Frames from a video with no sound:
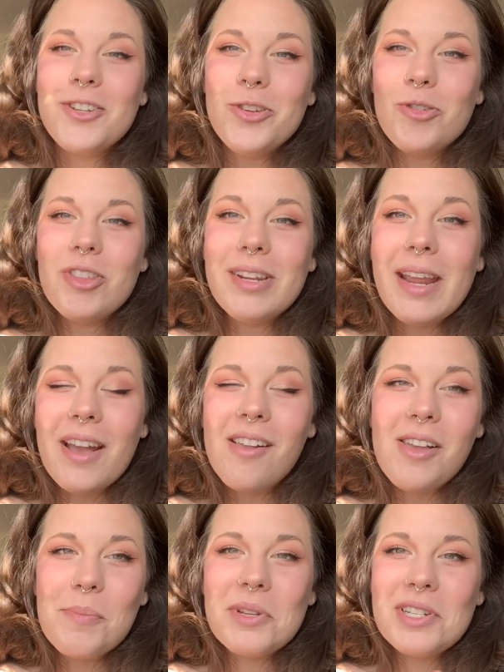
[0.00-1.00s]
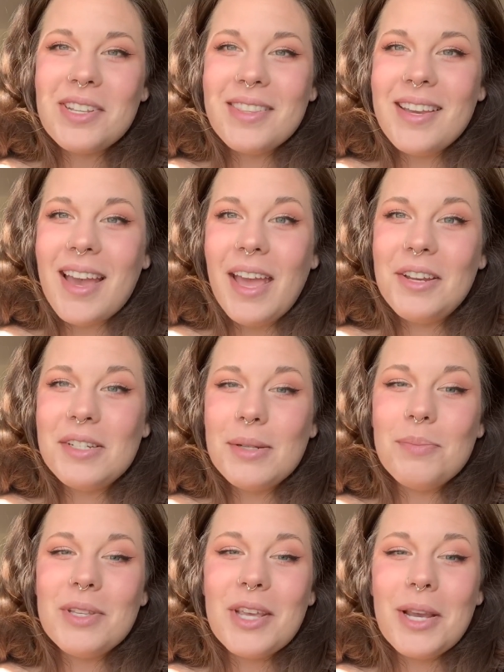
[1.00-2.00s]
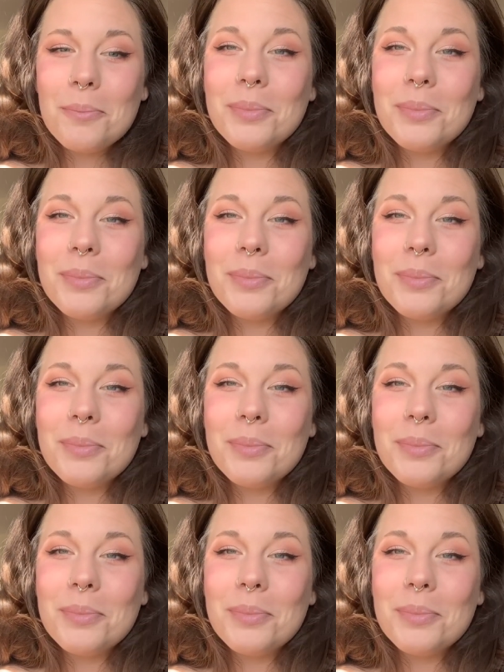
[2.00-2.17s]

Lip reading: tooth and nail up until the end and be like,